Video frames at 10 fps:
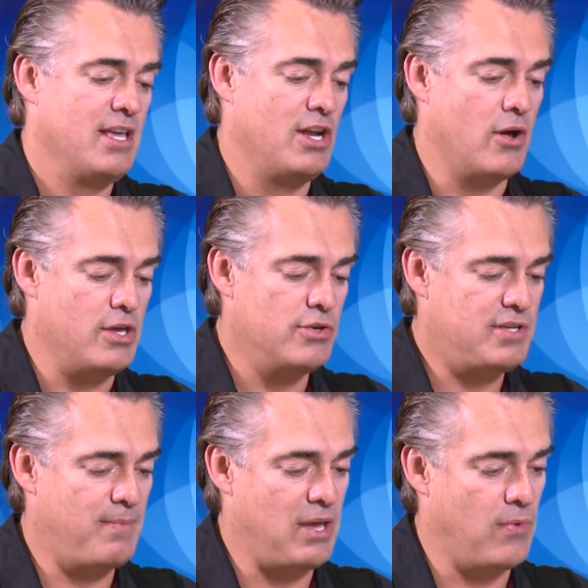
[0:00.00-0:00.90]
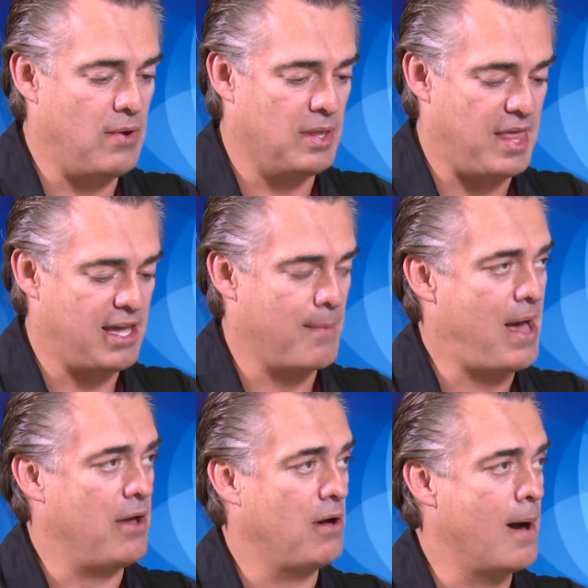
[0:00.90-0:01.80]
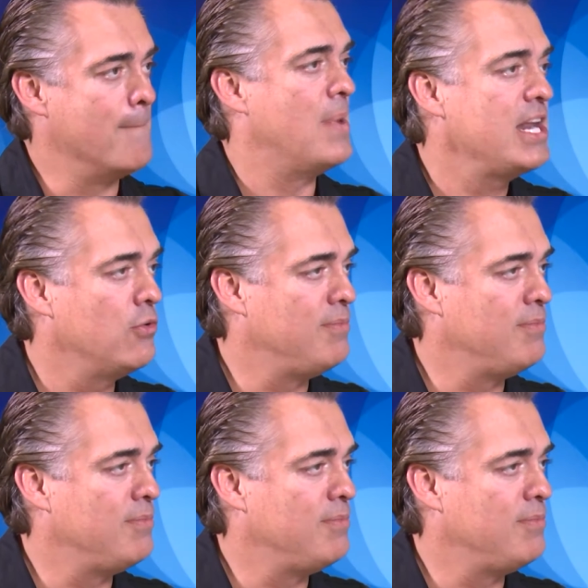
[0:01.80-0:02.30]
It used to be we would think about our money